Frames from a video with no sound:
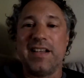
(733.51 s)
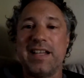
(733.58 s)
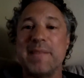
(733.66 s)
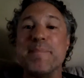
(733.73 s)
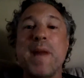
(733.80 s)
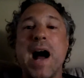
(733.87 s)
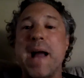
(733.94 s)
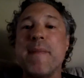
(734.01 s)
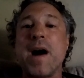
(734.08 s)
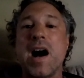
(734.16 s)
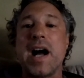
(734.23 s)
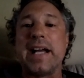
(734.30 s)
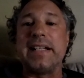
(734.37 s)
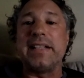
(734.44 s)
in my
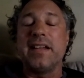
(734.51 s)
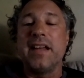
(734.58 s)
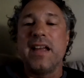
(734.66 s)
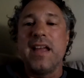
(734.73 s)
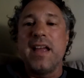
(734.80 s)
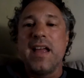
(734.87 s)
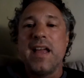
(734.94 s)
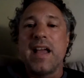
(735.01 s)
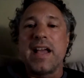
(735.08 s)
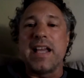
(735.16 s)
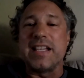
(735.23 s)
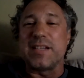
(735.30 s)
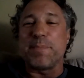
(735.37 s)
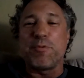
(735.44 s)
mind,
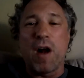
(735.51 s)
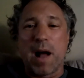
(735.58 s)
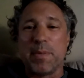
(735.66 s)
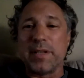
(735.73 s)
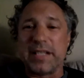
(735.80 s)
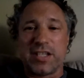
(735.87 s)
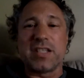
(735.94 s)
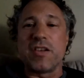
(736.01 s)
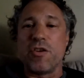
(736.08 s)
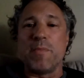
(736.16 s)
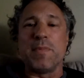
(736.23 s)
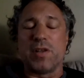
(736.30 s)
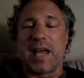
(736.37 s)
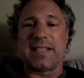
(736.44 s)
is probably
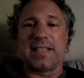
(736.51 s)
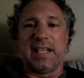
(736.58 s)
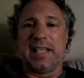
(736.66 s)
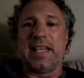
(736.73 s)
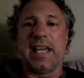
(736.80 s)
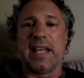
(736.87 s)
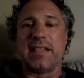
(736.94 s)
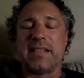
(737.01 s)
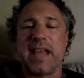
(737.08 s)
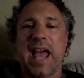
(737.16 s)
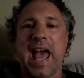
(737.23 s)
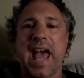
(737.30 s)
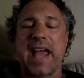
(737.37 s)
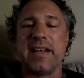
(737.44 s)
still molesting kids.
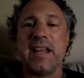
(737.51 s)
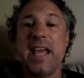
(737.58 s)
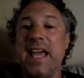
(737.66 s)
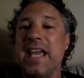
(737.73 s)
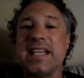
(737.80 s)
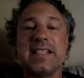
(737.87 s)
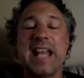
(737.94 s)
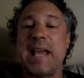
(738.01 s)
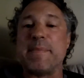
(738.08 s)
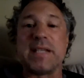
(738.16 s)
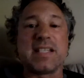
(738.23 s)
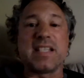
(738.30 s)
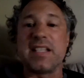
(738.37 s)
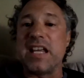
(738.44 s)
And his name
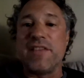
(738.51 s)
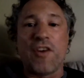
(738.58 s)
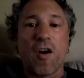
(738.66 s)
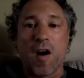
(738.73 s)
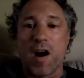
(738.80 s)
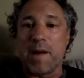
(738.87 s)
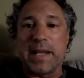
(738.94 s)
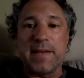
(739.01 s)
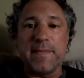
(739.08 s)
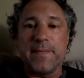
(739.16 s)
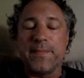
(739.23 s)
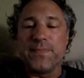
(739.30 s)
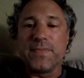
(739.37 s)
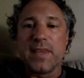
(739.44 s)
is Steve Harmon.
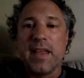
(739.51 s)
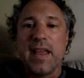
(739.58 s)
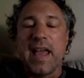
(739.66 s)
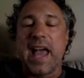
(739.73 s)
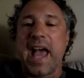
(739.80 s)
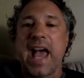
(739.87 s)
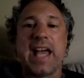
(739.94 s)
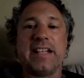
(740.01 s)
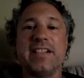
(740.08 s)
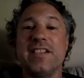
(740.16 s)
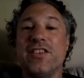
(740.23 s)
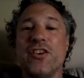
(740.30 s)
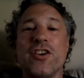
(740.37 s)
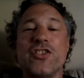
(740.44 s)
And
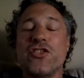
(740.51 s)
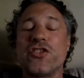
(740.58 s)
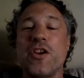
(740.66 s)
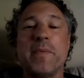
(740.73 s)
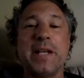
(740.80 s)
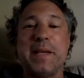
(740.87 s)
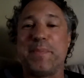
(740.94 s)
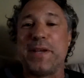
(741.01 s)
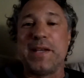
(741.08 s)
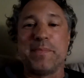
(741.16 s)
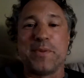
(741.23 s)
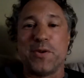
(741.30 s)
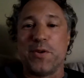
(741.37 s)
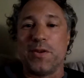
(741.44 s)
there are so many
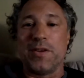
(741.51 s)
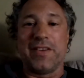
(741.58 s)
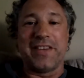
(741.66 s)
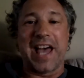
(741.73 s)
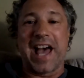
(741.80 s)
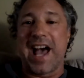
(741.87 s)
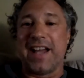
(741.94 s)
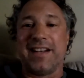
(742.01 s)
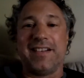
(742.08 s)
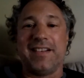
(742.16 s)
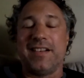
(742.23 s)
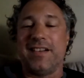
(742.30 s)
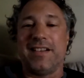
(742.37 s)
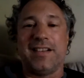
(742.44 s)
people that,
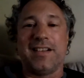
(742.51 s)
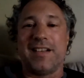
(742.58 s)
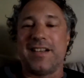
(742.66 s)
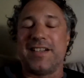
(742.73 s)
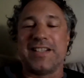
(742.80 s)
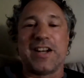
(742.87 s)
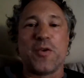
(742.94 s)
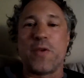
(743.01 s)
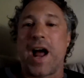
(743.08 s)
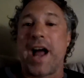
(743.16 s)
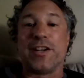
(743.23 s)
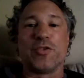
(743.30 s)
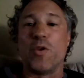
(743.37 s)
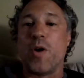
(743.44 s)

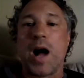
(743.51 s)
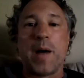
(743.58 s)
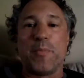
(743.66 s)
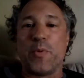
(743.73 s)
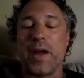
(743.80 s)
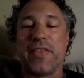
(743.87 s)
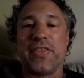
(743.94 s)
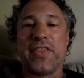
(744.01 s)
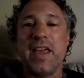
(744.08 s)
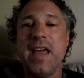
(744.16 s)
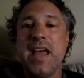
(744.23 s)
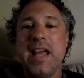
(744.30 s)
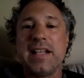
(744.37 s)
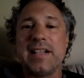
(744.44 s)
I grew up with.
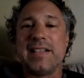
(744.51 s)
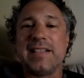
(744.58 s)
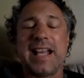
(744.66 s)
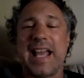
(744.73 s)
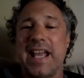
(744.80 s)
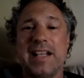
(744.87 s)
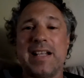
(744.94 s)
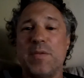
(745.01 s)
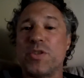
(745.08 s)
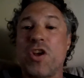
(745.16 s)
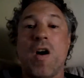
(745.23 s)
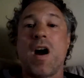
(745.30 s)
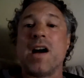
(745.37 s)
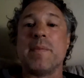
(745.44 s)
It
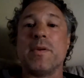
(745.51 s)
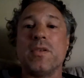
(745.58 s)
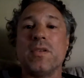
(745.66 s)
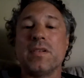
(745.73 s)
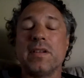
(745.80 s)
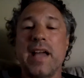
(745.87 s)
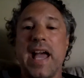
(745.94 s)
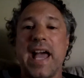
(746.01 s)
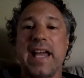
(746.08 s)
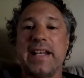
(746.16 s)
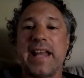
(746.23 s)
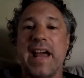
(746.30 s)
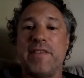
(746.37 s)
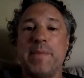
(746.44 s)
was horrible.
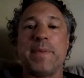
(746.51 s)
And